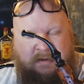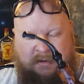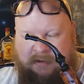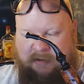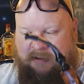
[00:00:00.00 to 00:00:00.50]

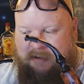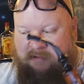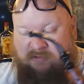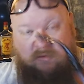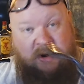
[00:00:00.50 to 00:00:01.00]

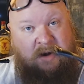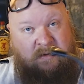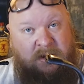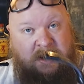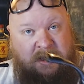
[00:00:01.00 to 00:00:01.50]
It's rare
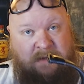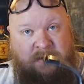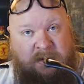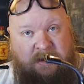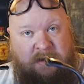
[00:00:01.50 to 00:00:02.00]
when I get
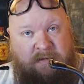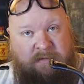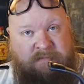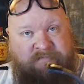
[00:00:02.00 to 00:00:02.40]
one to go.